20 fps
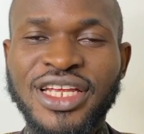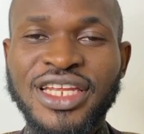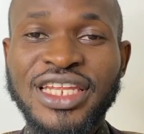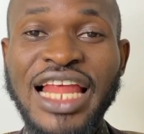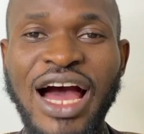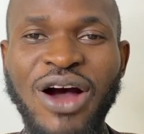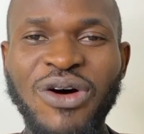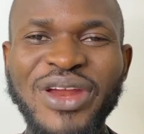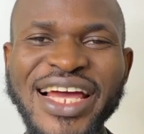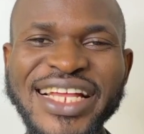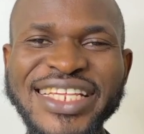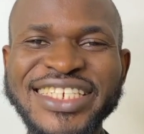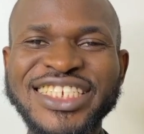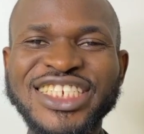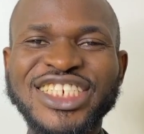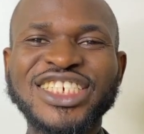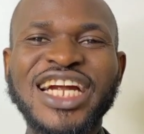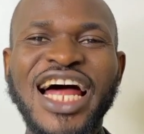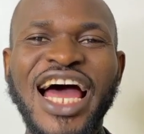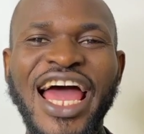Now let's
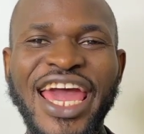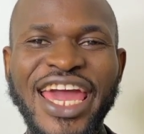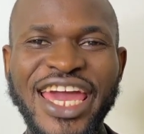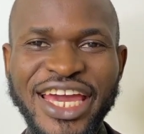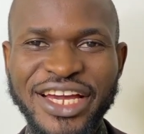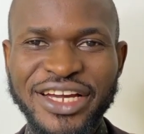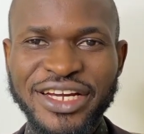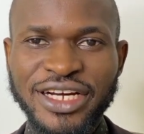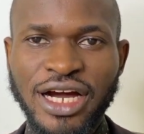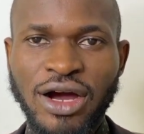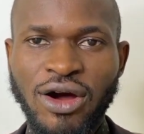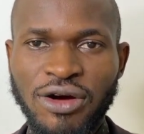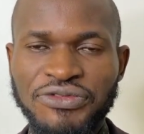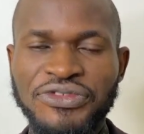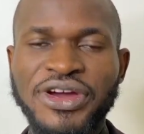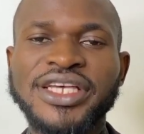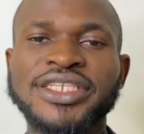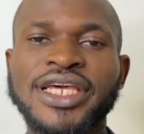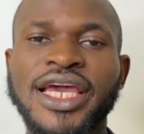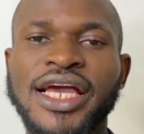try our
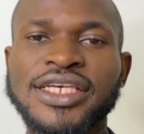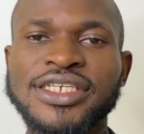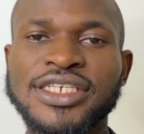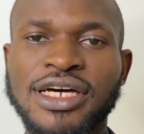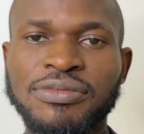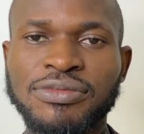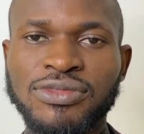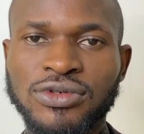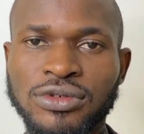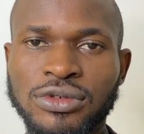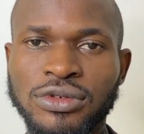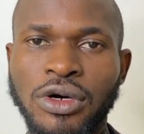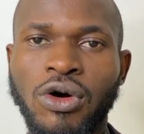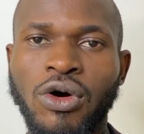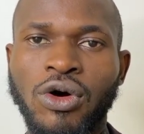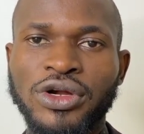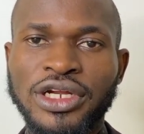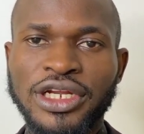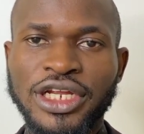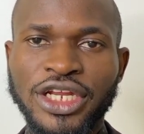first example
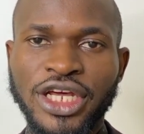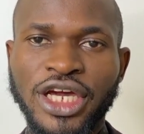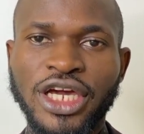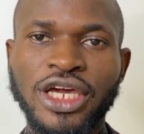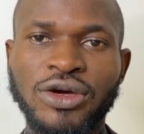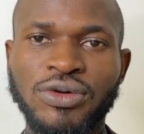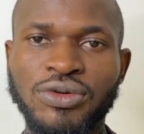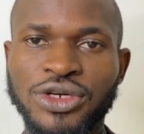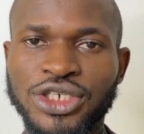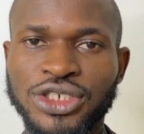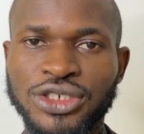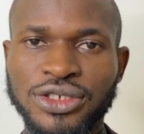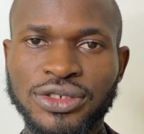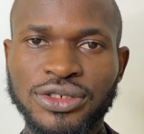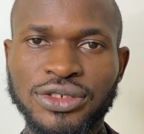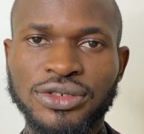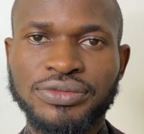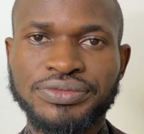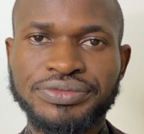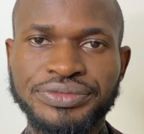on linear equation.
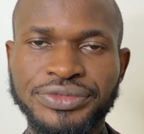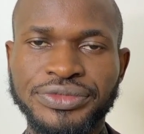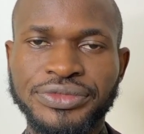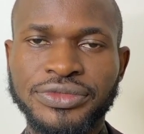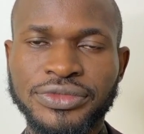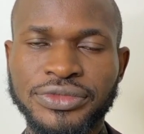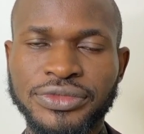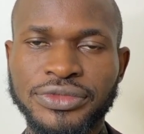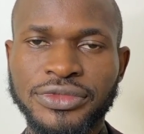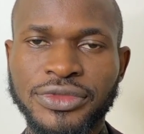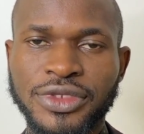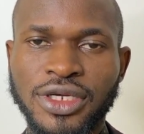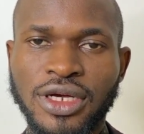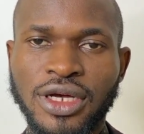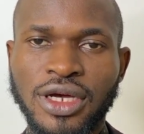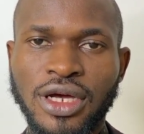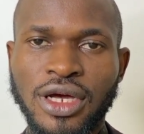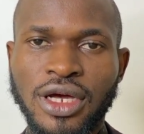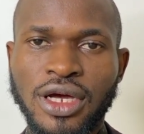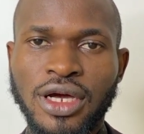
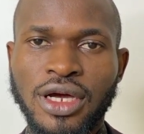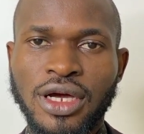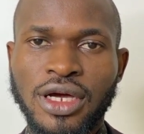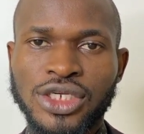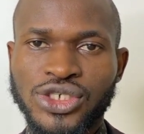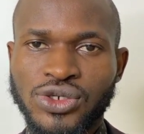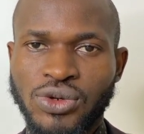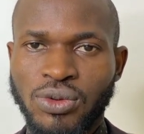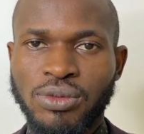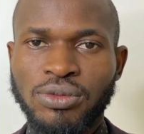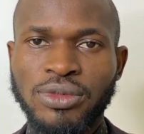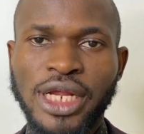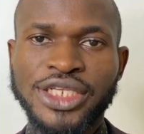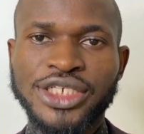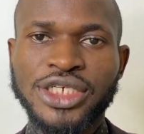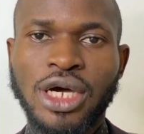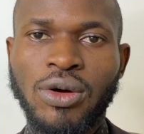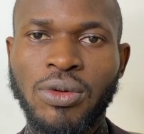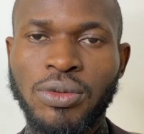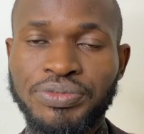So
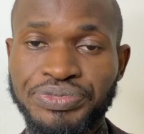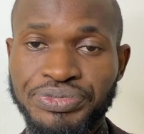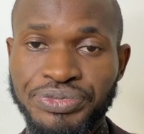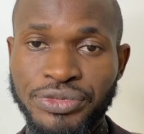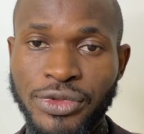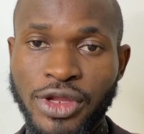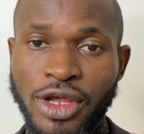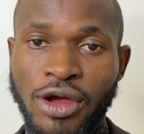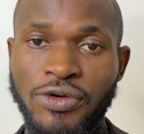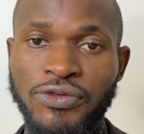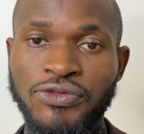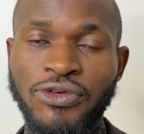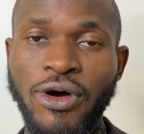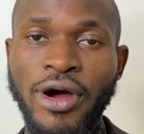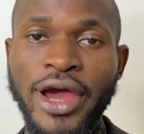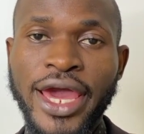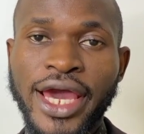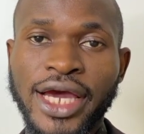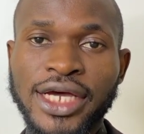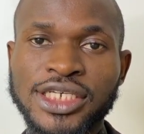let's go.
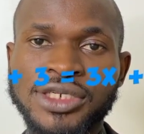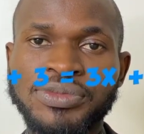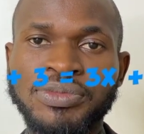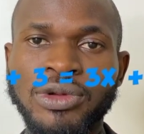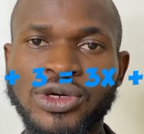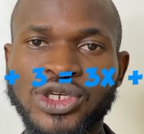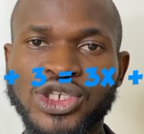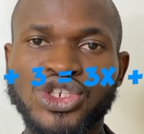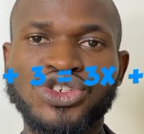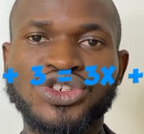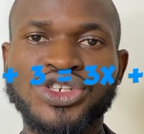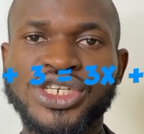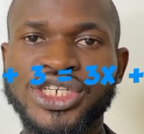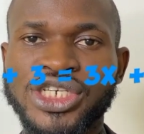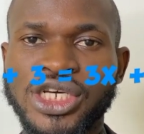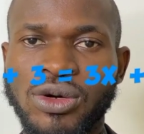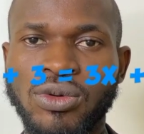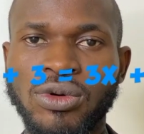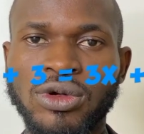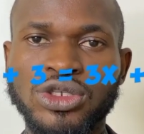4x plus 3 is
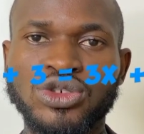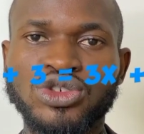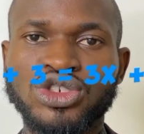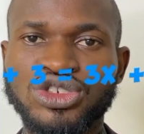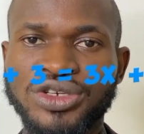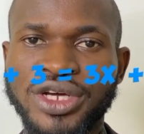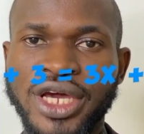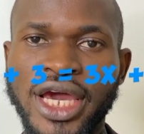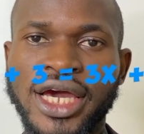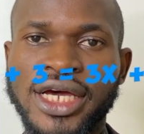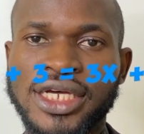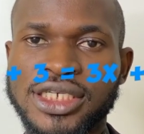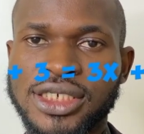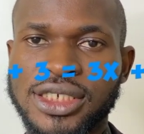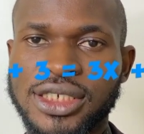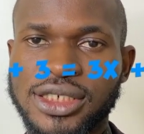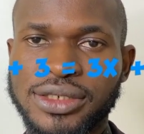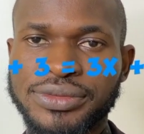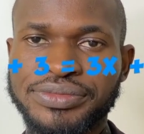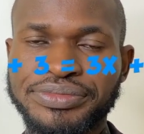equal to
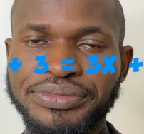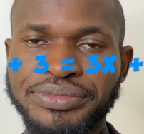3x